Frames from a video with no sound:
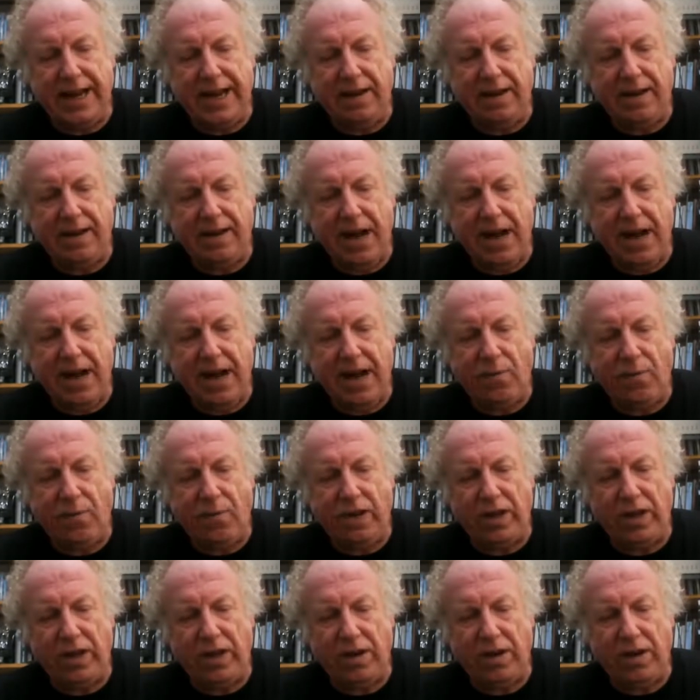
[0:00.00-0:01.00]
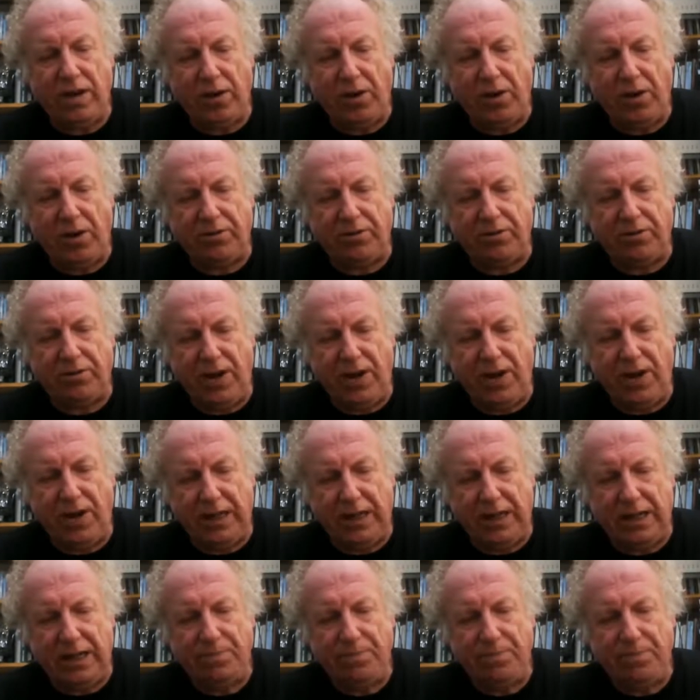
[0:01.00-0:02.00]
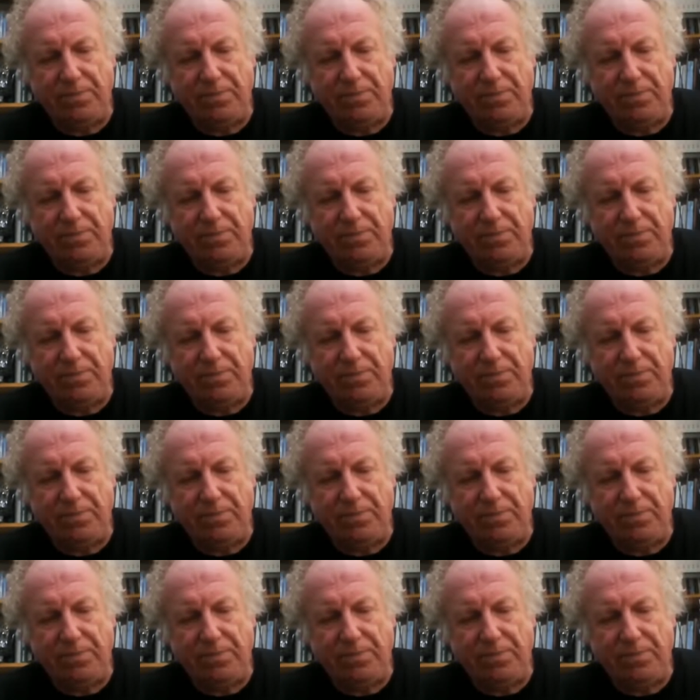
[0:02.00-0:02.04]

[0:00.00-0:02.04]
uh, with uh, Monica Duval.